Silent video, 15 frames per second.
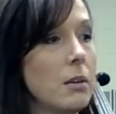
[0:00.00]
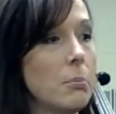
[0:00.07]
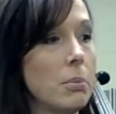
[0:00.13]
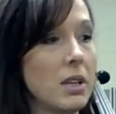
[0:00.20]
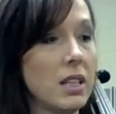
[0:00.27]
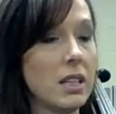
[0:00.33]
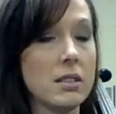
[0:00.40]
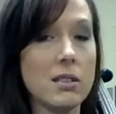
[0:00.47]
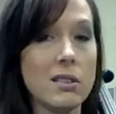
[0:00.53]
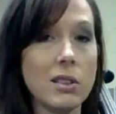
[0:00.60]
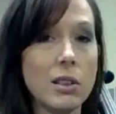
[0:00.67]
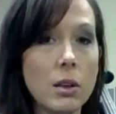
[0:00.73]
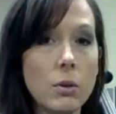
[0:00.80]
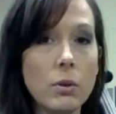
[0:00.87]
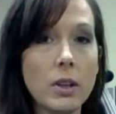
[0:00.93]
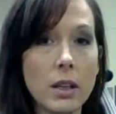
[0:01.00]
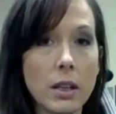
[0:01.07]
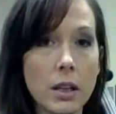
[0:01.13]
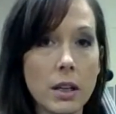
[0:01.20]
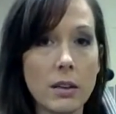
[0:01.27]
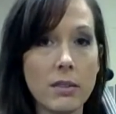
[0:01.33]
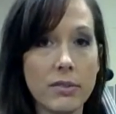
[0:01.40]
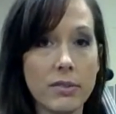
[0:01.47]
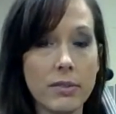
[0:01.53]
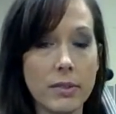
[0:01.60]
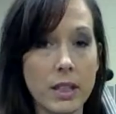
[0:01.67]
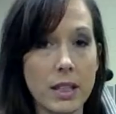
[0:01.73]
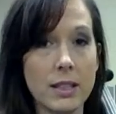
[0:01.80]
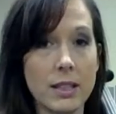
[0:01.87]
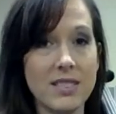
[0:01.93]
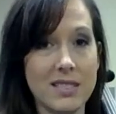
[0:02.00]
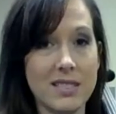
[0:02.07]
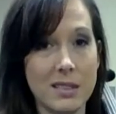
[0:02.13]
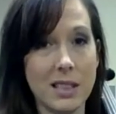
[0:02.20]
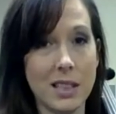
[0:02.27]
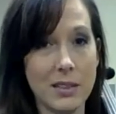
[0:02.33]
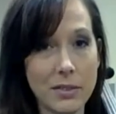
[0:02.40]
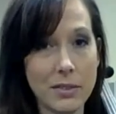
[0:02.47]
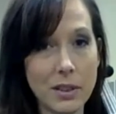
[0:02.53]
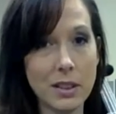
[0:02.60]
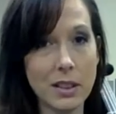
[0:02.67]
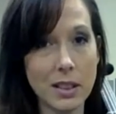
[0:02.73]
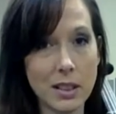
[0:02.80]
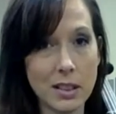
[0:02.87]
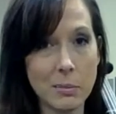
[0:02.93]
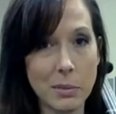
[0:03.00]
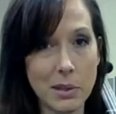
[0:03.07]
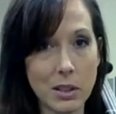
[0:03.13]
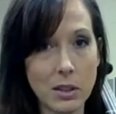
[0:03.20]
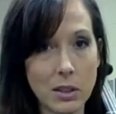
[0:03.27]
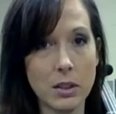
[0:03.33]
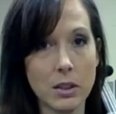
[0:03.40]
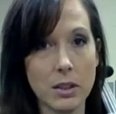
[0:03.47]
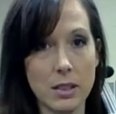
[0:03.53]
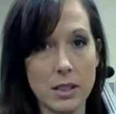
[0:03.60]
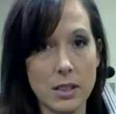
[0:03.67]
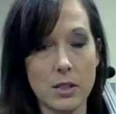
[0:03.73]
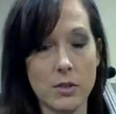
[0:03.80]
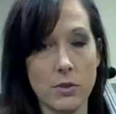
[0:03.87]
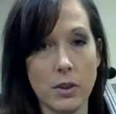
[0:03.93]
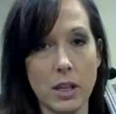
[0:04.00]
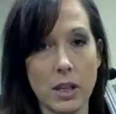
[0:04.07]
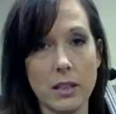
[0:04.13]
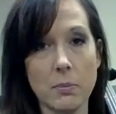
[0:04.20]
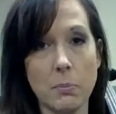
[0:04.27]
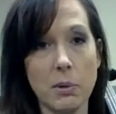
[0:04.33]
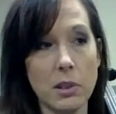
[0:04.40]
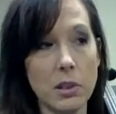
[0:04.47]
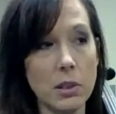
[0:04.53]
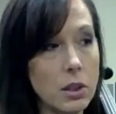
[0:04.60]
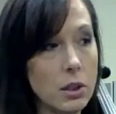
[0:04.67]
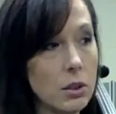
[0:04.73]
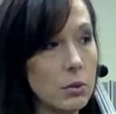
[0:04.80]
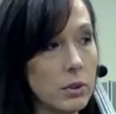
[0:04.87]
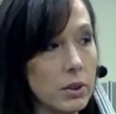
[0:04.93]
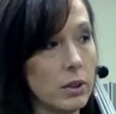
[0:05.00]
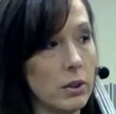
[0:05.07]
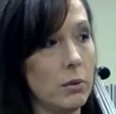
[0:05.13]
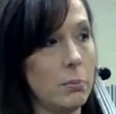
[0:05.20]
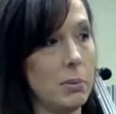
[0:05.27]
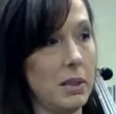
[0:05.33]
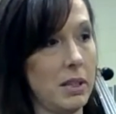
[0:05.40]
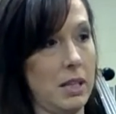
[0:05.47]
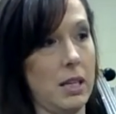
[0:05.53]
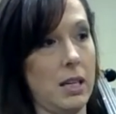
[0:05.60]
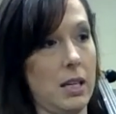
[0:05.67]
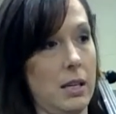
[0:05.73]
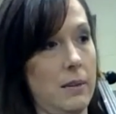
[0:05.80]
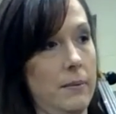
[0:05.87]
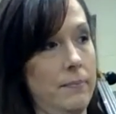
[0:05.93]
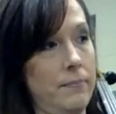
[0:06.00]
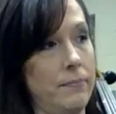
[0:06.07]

But it's low enough that it's definitely going to be on the D string. It's below an open A.